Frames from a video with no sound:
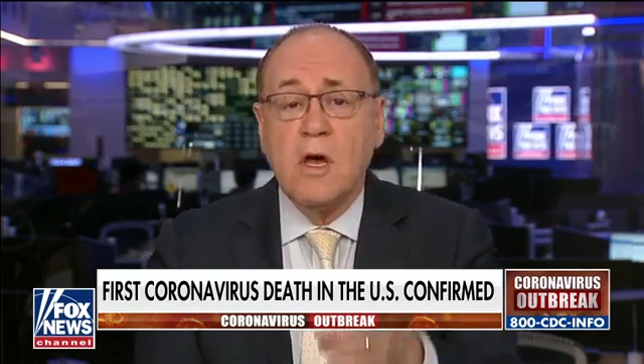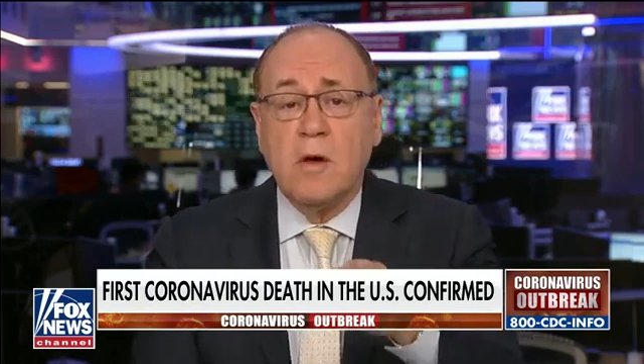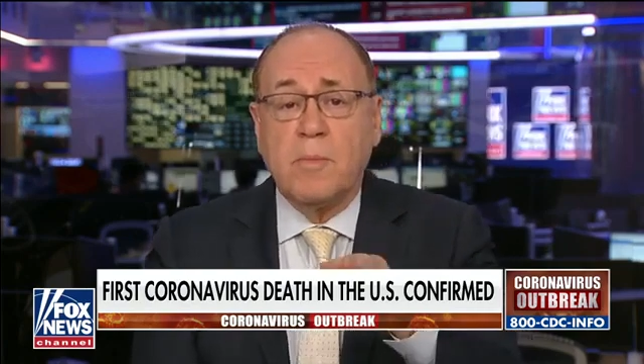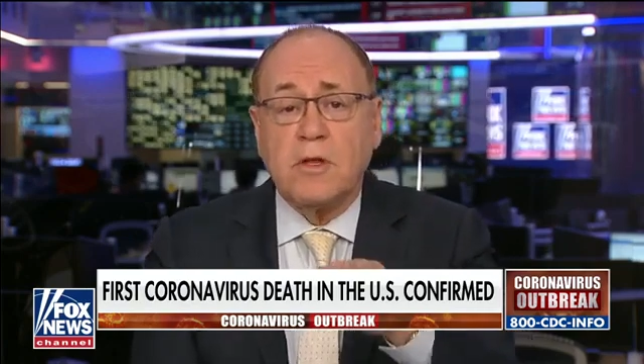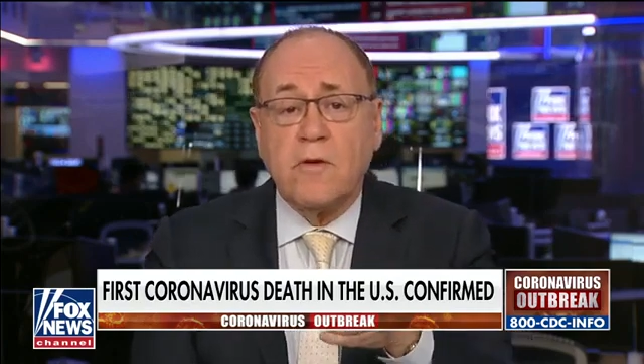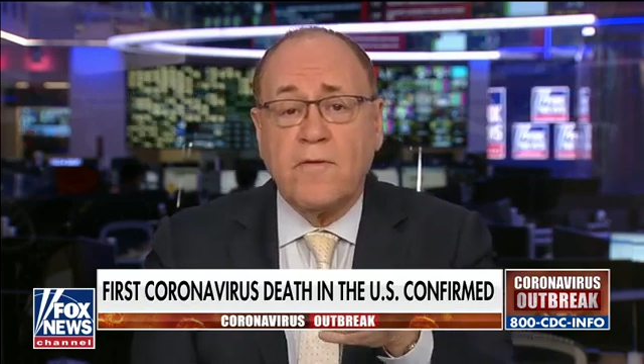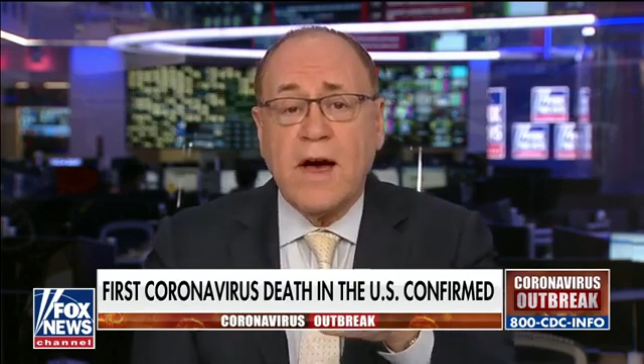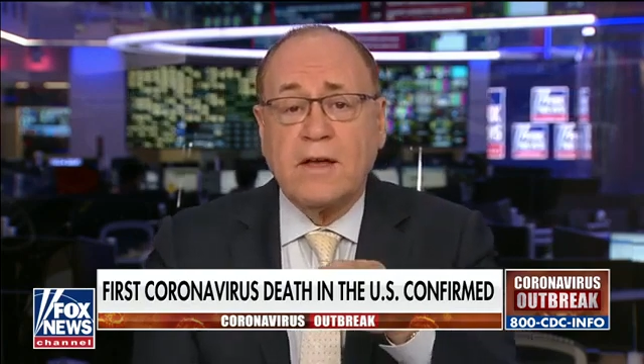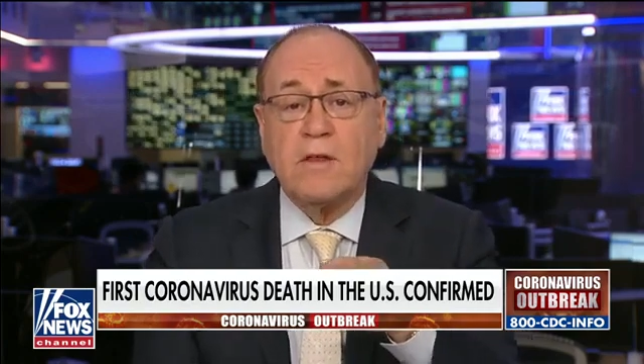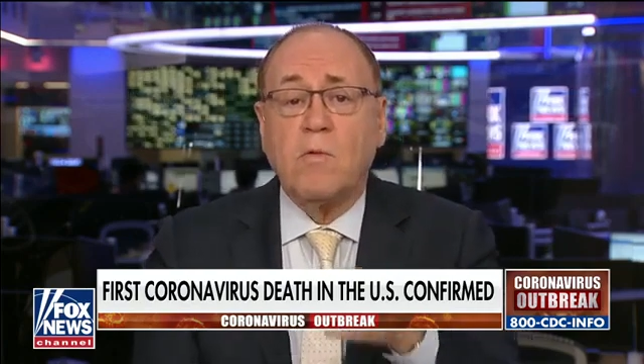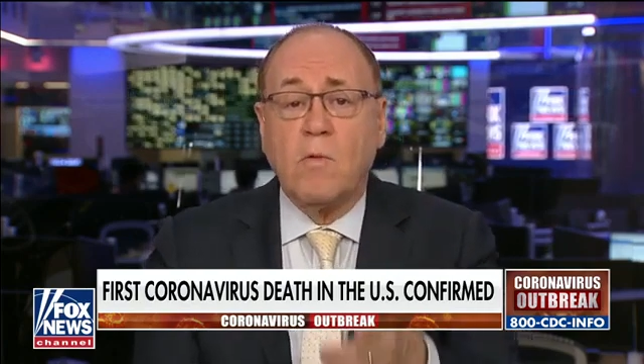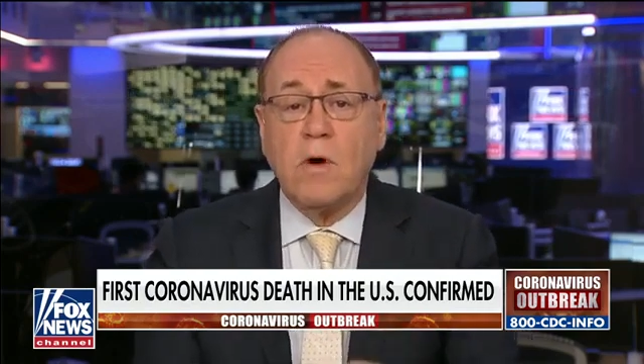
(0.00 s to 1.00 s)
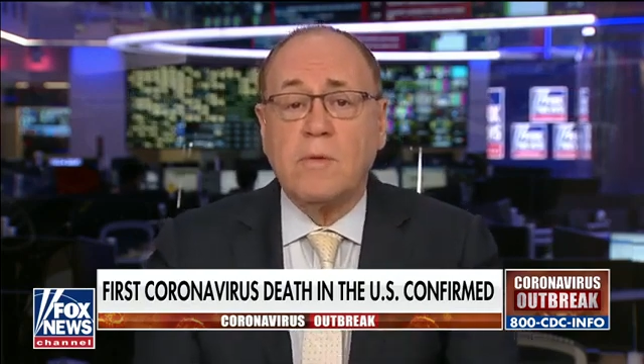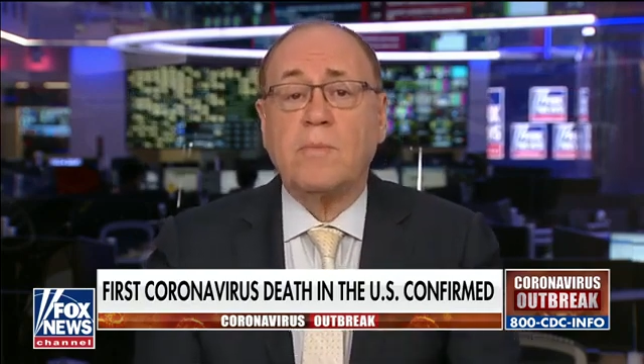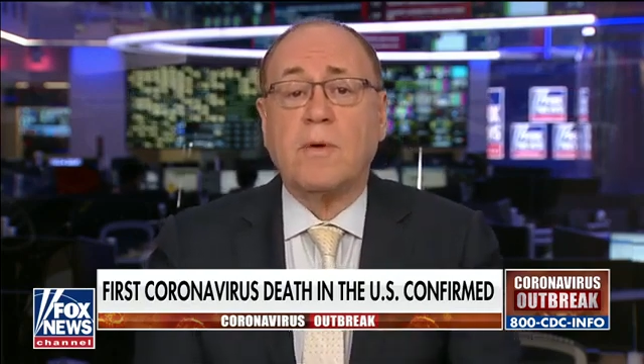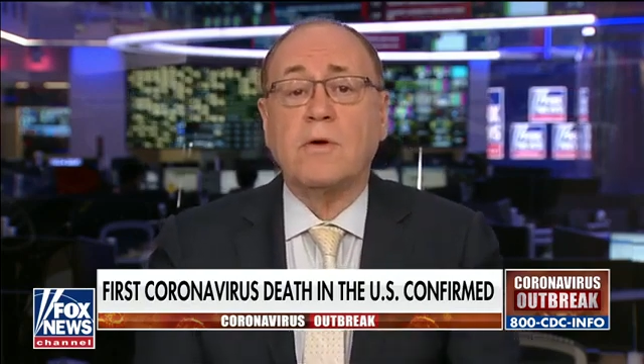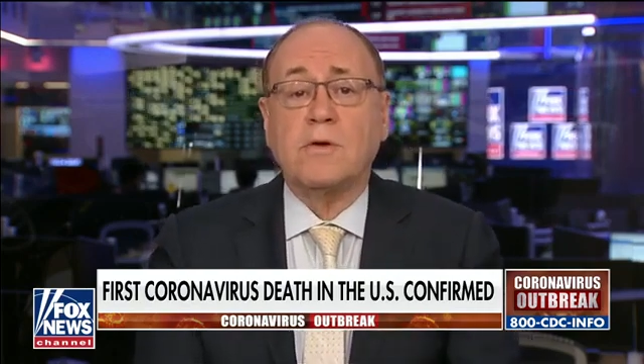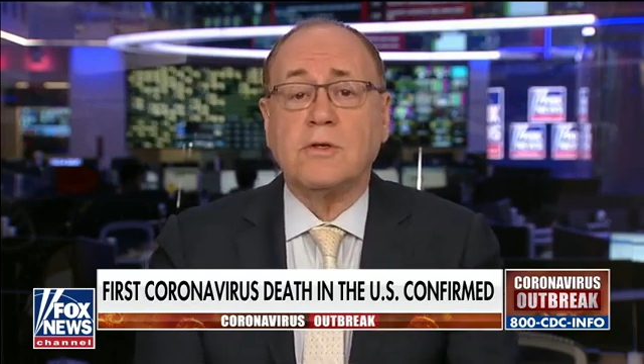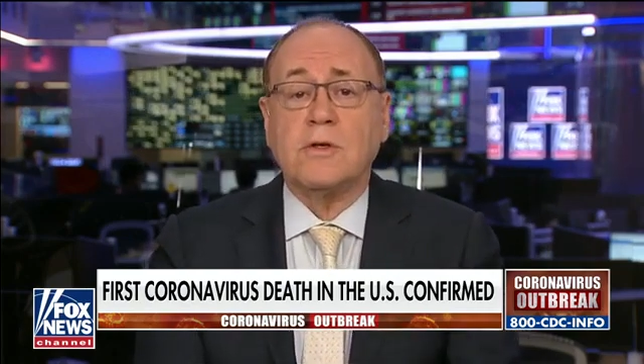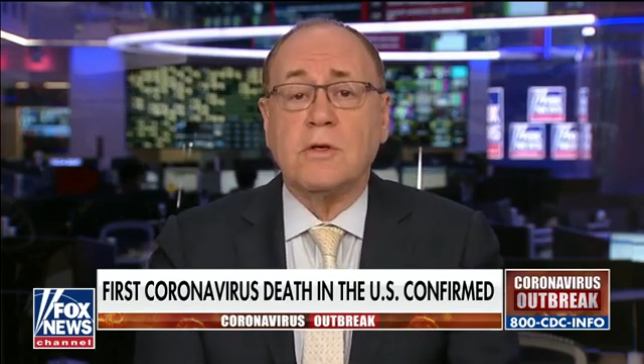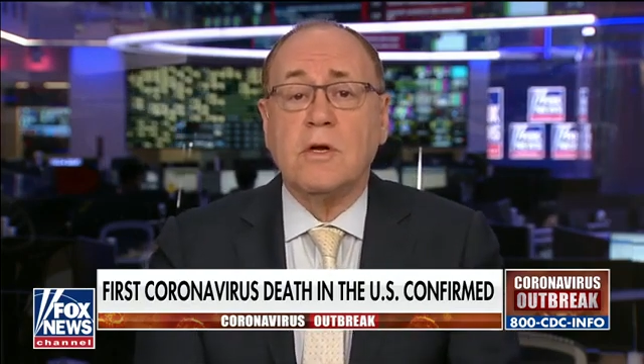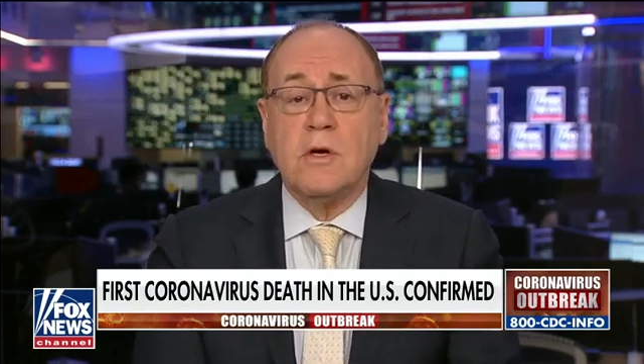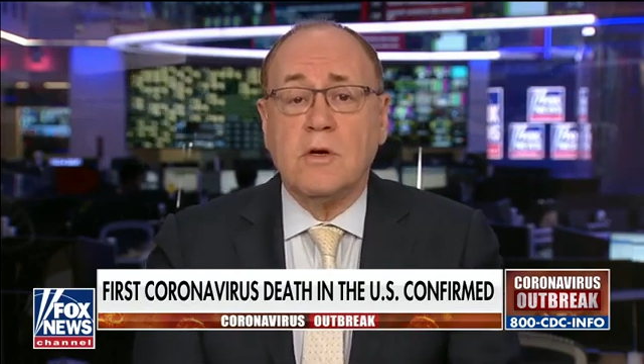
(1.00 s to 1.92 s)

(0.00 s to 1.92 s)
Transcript: but the fact that one person